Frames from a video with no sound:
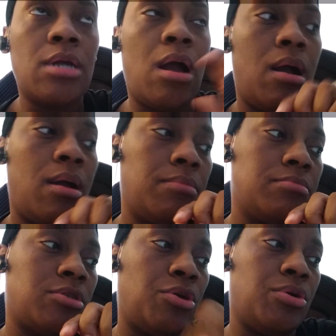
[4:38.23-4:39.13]

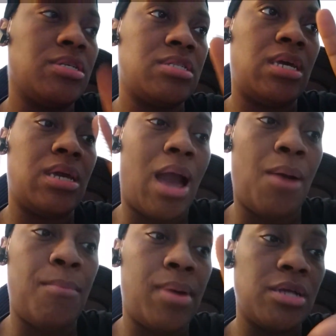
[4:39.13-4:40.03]
Um, so you can see
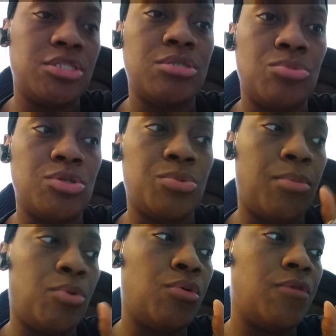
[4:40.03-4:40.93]
how much was
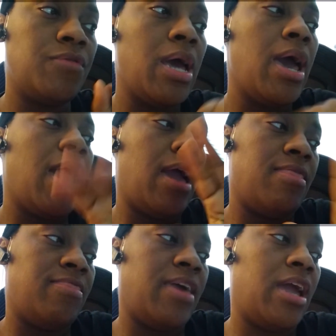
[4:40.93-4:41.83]
removed,
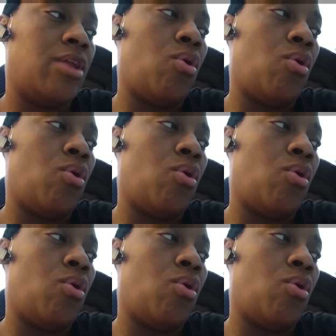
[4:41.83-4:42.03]
and then